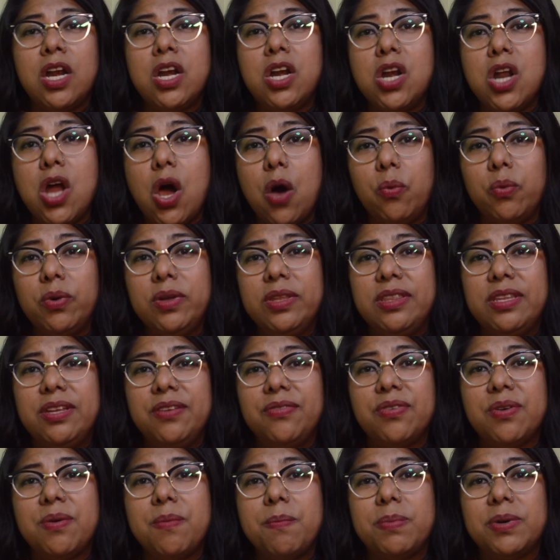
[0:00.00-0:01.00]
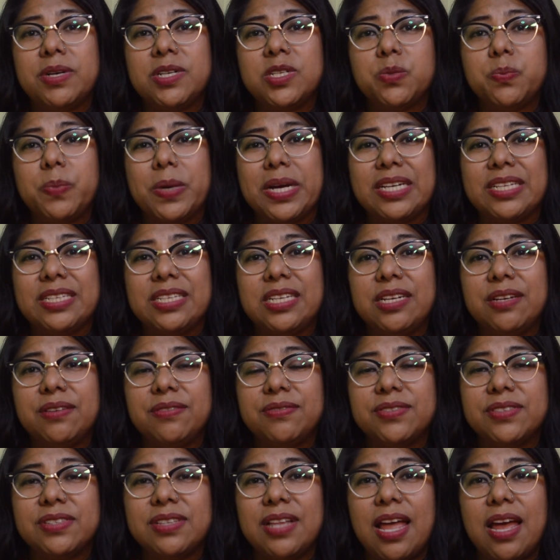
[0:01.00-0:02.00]
knowing different
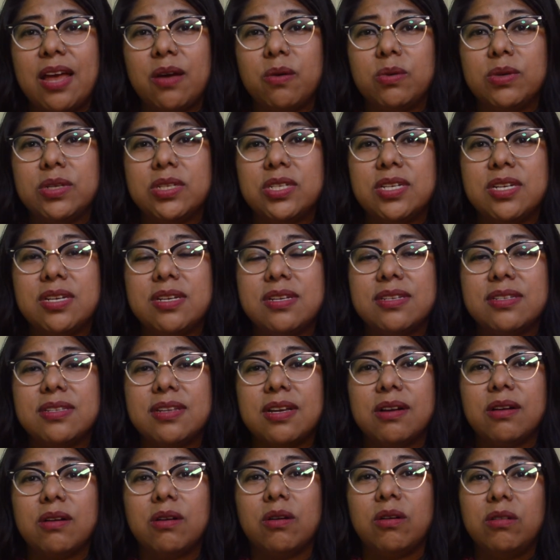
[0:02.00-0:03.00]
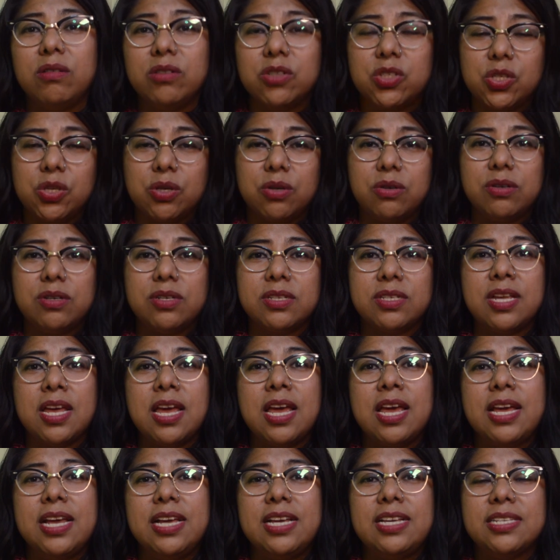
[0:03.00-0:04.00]
perspectives, languages, and cultures
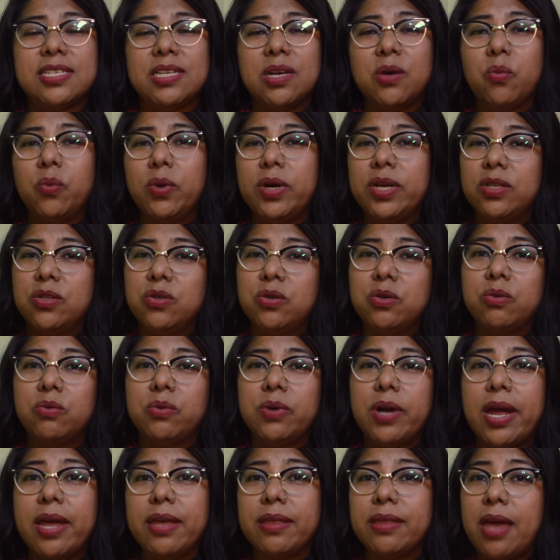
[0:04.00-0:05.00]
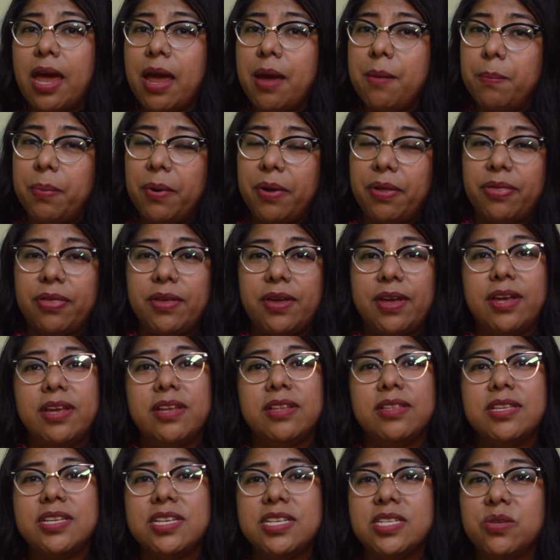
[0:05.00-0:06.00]
is a way to create empathy
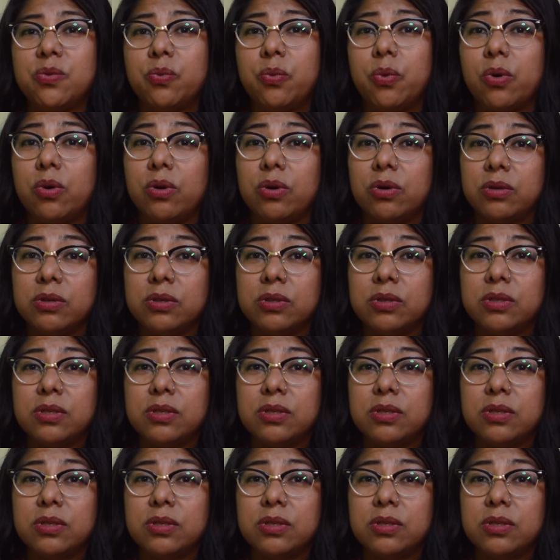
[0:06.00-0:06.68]
in this world.